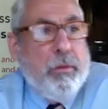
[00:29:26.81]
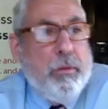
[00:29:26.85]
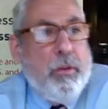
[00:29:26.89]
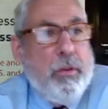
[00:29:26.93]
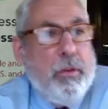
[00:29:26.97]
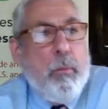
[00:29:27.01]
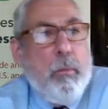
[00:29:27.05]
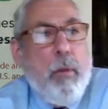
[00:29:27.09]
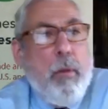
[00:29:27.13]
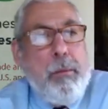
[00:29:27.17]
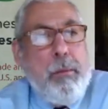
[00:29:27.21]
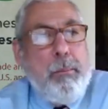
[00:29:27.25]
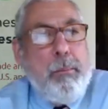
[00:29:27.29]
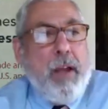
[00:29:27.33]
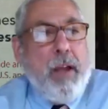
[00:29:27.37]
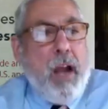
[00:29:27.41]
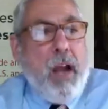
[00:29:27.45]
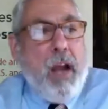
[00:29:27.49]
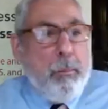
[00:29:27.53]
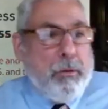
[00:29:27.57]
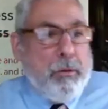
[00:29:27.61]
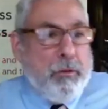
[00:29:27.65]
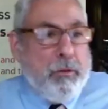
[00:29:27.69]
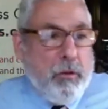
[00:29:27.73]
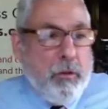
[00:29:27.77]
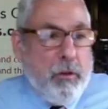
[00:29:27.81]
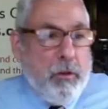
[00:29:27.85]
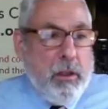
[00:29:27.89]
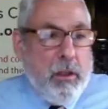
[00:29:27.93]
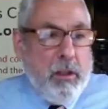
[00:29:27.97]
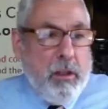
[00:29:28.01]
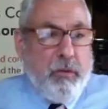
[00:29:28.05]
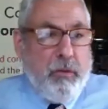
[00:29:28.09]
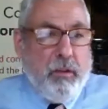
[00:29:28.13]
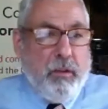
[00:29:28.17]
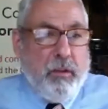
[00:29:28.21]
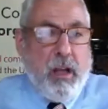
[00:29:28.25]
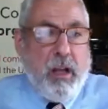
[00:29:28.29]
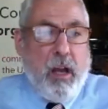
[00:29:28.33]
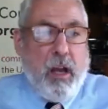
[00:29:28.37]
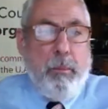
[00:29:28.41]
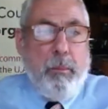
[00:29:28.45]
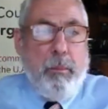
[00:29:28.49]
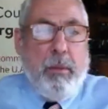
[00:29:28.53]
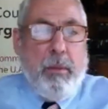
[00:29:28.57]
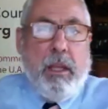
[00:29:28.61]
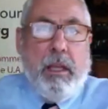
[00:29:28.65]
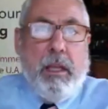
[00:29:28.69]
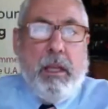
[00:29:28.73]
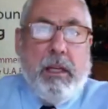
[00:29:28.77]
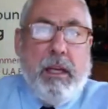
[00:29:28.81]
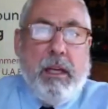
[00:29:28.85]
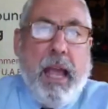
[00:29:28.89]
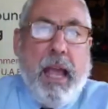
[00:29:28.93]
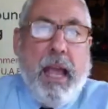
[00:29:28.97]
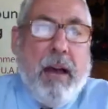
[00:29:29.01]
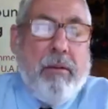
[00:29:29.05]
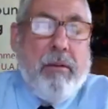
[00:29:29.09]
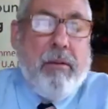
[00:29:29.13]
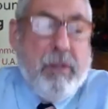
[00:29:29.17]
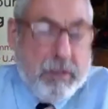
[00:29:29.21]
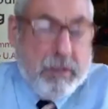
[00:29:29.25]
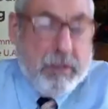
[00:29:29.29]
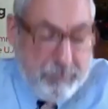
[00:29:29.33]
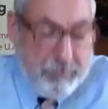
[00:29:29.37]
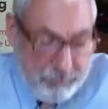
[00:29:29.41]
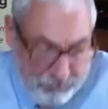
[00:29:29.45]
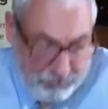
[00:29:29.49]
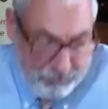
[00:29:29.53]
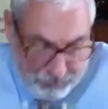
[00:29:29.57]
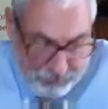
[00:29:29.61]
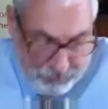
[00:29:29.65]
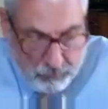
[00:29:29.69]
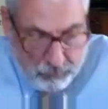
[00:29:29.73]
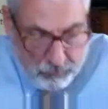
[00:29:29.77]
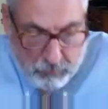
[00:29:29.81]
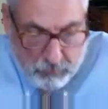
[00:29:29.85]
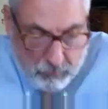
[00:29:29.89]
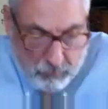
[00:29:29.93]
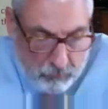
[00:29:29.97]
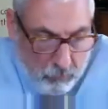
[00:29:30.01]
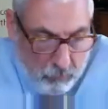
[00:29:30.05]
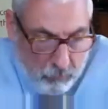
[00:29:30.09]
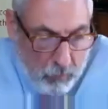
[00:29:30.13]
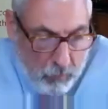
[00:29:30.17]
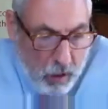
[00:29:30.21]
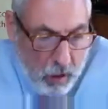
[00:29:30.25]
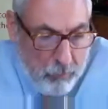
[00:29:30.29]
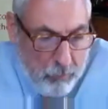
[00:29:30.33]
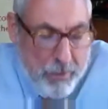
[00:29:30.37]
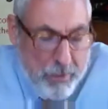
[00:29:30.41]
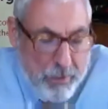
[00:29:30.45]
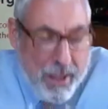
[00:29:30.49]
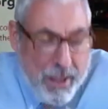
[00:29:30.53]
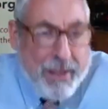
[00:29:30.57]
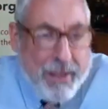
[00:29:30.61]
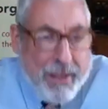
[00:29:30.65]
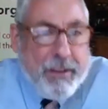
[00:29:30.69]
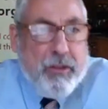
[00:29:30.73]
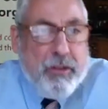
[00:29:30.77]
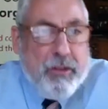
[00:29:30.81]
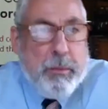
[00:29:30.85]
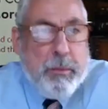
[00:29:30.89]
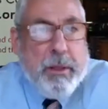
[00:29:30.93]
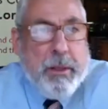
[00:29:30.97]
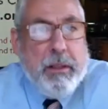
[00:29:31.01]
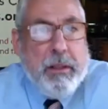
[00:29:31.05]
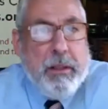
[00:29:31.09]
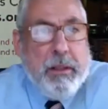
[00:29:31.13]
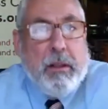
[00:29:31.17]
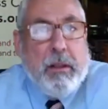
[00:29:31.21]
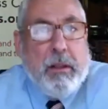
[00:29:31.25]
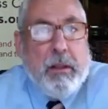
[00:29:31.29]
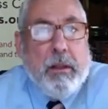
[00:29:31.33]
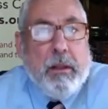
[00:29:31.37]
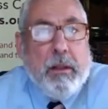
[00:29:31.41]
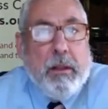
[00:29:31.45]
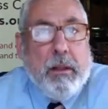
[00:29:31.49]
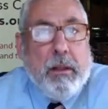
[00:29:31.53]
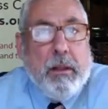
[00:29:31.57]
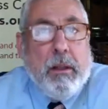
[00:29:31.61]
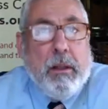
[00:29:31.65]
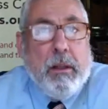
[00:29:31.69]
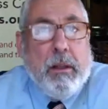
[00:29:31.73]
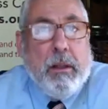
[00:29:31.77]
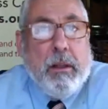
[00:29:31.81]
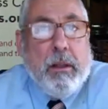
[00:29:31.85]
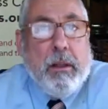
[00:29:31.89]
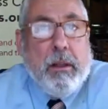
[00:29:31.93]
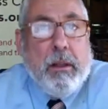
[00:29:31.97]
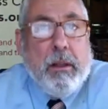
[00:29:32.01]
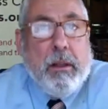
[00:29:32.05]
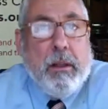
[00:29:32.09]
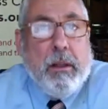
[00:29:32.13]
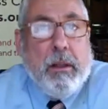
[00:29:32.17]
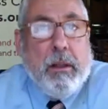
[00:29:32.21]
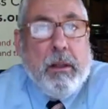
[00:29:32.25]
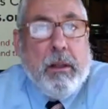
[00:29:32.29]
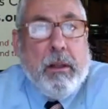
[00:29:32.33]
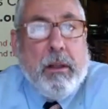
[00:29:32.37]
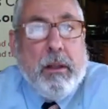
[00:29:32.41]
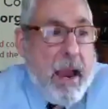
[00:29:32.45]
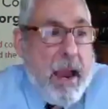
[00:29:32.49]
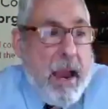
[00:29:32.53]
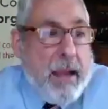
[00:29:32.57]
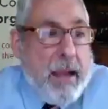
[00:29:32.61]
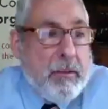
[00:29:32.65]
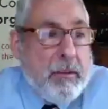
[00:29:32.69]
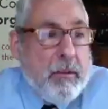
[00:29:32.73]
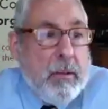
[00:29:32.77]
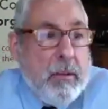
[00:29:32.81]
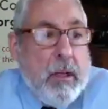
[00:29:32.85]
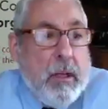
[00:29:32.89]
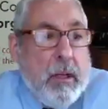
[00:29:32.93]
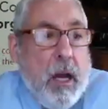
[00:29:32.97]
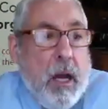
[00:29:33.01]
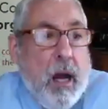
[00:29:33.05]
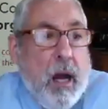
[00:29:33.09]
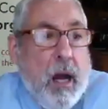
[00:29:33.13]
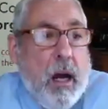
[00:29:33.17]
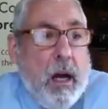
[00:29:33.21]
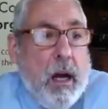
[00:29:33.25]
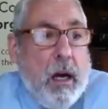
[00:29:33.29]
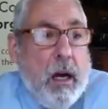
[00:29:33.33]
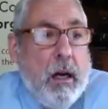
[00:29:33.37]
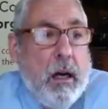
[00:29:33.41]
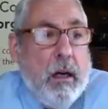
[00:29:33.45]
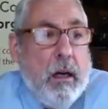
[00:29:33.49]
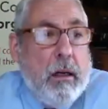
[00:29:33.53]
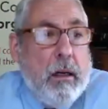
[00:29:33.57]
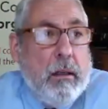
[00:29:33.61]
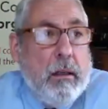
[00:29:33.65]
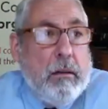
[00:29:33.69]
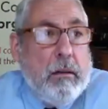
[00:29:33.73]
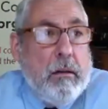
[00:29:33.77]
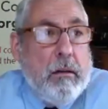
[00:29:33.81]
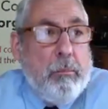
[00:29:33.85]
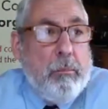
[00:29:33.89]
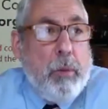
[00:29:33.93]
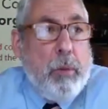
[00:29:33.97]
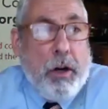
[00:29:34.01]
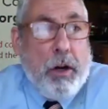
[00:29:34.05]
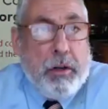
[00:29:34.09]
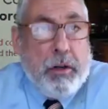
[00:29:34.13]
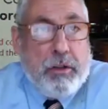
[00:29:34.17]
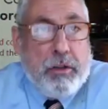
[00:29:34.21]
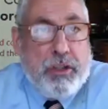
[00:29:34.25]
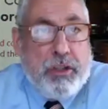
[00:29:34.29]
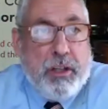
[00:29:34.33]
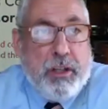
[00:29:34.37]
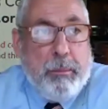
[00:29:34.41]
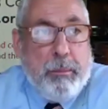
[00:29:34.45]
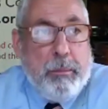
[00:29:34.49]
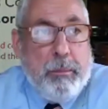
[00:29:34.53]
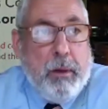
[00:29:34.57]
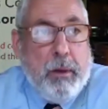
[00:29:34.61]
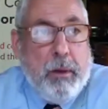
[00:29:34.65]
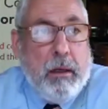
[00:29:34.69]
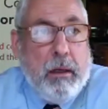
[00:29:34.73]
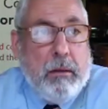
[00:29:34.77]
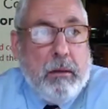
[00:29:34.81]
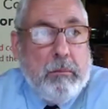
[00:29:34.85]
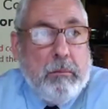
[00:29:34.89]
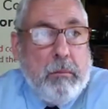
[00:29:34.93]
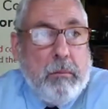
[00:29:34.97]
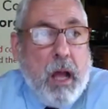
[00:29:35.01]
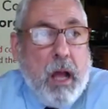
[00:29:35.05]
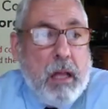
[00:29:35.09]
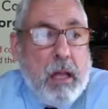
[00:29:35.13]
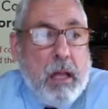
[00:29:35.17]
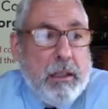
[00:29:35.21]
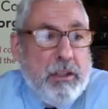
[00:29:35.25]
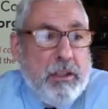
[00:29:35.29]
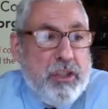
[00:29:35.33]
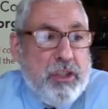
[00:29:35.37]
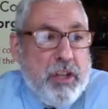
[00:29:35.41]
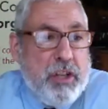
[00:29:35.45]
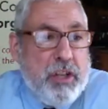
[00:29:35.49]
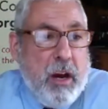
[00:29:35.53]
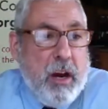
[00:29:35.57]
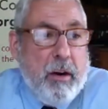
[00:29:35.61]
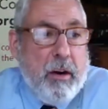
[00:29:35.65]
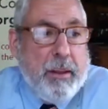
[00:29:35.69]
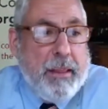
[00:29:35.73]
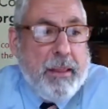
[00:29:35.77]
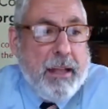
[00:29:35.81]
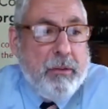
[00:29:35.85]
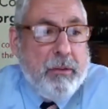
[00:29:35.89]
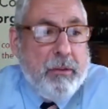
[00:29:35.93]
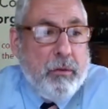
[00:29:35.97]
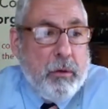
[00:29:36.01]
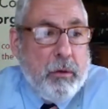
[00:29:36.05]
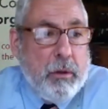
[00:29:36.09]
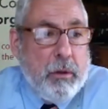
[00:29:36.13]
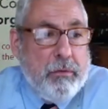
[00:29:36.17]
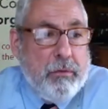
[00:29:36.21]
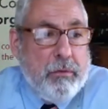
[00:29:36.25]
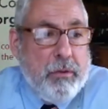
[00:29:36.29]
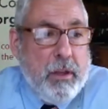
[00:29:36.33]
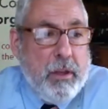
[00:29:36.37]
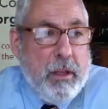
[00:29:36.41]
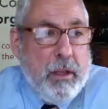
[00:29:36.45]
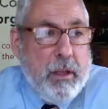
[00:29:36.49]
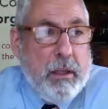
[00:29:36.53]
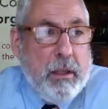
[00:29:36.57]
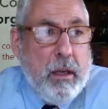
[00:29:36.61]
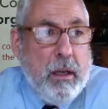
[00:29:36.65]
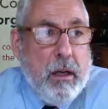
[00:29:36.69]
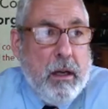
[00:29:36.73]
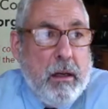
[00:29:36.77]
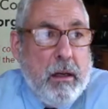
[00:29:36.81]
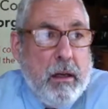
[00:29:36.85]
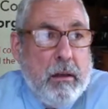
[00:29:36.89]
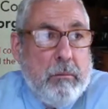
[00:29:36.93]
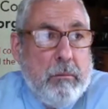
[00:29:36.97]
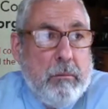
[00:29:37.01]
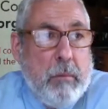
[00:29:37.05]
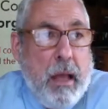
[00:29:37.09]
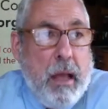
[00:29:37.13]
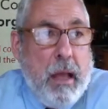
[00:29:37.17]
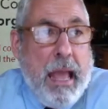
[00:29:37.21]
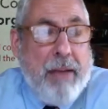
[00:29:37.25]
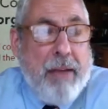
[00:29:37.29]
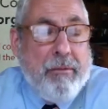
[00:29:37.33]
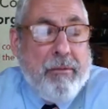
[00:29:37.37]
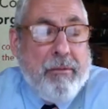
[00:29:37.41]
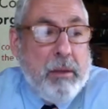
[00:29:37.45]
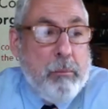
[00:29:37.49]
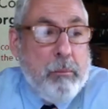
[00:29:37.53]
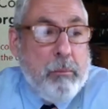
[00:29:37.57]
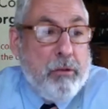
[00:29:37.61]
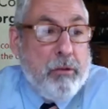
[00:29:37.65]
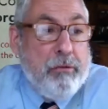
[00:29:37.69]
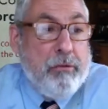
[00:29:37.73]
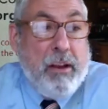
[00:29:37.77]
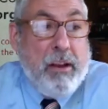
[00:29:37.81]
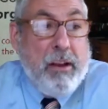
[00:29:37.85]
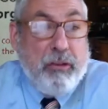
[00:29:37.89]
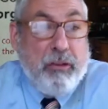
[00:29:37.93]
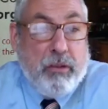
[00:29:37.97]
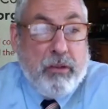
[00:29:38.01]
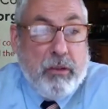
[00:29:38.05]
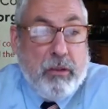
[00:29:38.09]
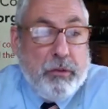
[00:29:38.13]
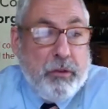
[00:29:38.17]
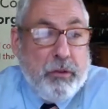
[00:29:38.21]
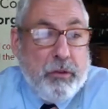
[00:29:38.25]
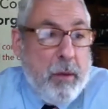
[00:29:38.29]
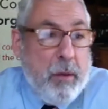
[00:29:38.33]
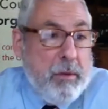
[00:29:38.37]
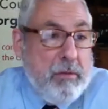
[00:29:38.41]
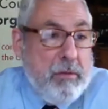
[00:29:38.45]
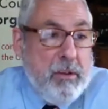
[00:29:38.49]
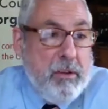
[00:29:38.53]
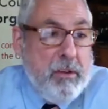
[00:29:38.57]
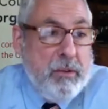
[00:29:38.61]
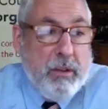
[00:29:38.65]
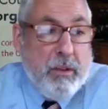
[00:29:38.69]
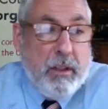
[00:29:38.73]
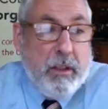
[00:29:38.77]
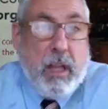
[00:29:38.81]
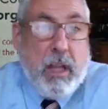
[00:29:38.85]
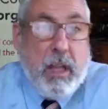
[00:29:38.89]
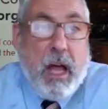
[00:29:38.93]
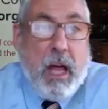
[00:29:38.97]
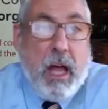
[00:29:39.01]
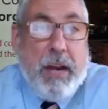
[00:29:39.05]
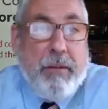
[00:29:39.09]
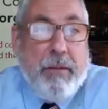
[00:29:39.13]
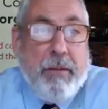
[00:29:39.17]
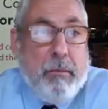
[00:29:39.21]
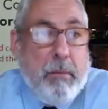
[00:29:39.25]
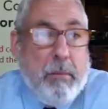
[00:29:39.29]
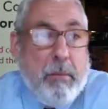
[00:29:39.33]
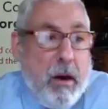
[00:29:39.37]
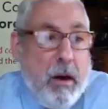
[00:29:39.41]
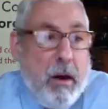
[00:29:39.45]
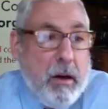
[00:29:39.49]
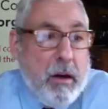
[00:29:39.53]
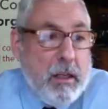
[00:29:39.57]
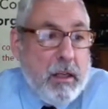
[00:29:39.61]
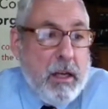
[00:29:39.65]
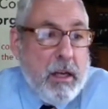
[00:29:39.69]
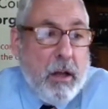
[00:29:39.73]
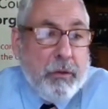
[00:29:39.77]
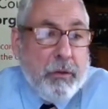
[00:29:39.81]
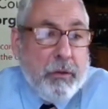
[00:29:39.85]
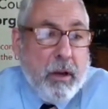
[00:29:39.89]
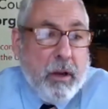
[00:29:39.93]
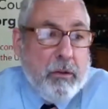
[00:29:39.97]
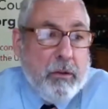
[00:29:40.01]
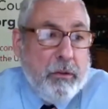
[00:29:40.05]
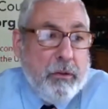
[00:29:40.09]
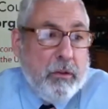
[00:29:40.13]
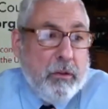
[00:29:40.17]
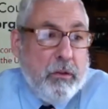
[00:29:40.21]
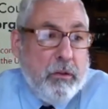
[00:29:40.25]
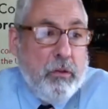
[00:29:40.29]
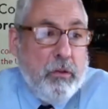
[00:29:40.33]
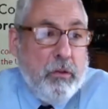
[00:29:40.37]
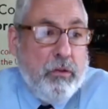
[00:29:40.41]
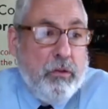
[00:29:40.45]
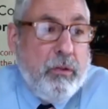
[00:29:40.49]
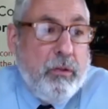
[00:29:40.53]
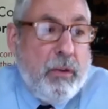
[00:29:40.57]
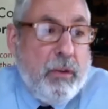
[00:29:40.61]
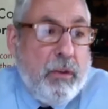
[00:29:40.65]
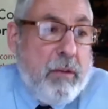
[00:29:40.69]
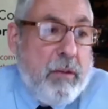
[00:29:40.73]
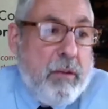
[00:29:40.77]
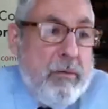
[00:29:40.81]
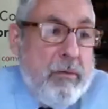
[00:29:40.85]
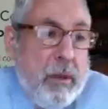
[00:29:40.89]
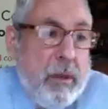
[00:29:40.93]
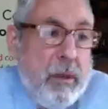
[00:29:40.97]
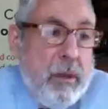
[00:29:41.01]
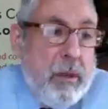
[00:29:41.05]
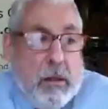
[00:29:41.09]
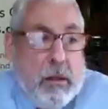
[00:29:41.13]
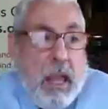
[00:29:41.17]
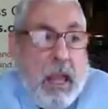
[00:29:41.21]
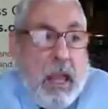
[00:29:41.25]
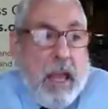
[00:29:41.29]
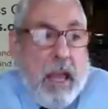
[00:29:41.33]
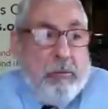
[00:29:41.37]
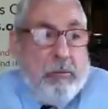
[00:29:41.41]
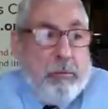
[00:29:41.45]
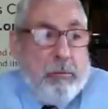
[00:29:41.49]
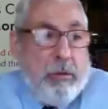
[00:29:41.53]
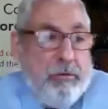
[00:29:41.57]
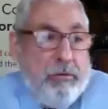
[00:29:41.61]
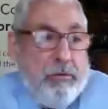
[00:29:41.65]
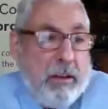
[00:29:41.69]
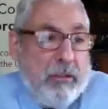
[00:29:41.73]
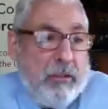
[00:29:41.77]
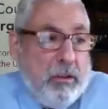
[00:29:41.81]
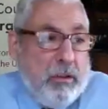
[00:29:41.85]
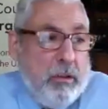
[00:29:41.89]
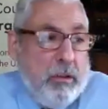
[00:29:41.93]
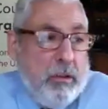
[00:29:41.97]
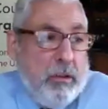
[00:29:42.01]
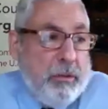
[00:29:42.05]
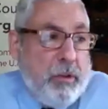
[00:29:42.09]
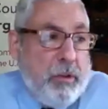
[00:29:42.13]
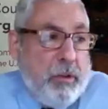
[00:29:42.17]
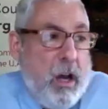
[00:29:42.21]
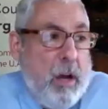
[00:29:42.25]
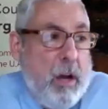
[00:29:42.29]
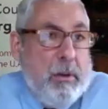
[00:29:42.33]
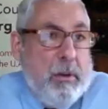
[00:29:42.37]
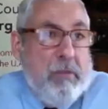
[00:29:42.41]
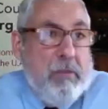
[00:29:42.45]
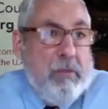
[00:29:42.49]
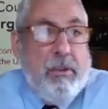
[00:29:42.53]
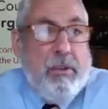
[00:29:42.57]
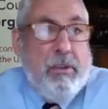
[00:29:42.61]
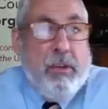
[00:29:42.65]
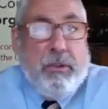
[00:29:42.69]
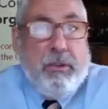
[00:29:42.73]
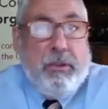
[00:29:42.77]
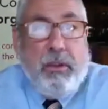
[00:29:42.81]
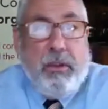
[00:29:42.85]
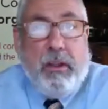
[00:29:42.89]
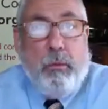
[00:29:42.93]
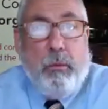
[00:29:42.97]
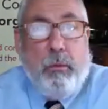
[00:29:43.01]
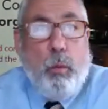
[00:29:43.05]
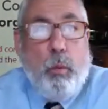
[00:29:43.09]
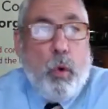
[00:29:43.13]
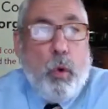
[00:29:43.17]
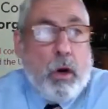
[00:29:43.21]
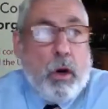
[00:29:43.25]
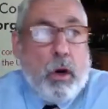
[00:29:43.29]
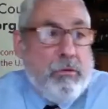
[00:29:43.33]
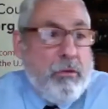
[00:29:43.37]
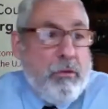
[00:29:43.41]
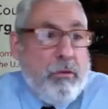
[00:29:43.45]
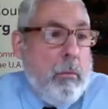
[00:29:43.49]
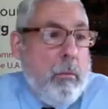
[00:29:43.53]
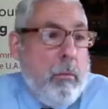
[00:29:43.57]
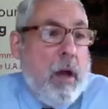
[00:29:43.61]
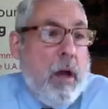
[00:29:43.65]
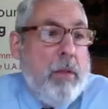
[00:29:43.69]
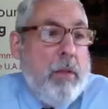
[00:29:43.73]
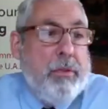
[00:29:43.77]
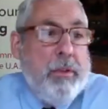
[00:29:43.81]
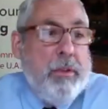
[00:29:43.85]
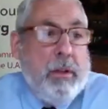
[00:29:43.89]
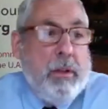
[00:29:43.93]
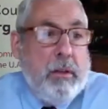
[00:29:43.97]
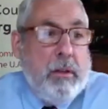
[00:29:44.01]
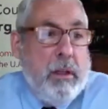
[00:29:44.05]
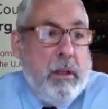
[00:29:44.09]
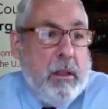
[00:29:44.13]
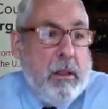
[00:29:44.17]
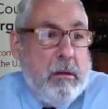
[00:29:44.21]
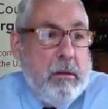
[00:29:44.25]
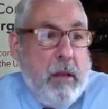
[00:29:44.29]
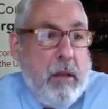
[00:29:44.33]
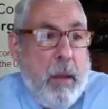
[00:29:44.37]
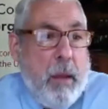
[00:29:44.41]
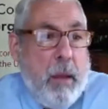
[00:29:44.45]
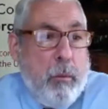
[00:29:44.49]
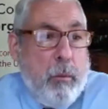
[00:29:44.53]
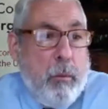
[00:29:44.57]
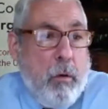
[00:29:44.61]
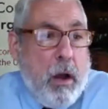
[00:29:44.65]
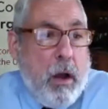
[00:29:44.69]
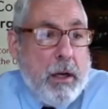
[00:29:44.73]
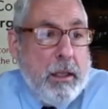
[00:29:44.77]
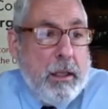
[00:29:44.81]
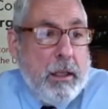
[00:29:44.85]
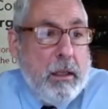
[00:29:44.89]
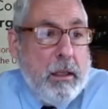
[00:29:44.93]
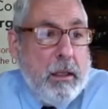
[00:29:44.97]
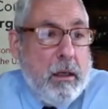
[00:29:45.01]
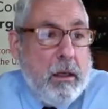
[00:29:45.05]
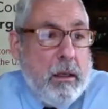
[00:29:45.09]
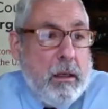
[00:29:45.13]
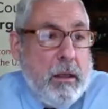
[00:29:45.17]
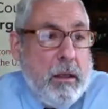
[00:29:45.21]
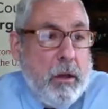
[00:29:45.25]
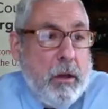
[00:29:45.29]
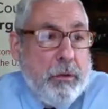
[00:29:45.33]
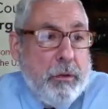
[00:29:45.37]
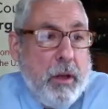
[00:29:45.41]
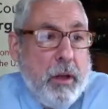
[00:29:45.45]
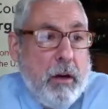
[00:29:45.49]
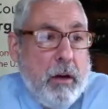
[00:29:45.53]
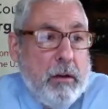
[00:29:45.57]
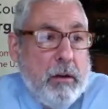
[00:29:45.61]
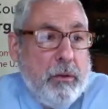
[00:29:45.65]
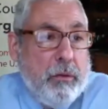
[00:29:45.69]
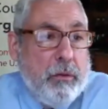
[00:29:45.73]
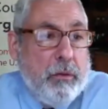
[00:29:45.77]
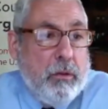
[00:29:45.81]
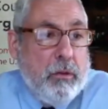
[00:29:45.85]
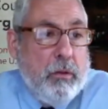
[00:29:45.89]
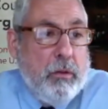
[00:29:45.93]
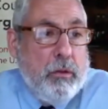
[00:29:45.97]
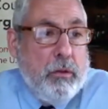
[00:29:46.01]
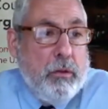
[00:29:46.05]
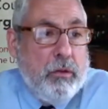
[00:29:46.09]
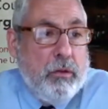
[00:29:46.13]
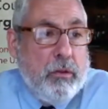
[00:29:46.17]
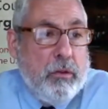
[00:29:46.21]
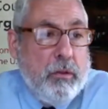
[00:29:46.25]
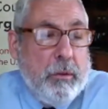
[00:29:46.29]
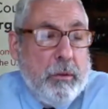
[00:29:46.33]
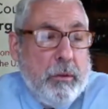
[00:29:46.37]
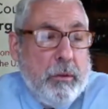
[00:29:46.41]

There might be opportunities to come in and have a management contract, a partnership, knowledge sharing, that sort of thing, having professionals come and visit. A lot of American healthcare institutions have professionals come and visit and work for a month in Emirati healthcare institutions.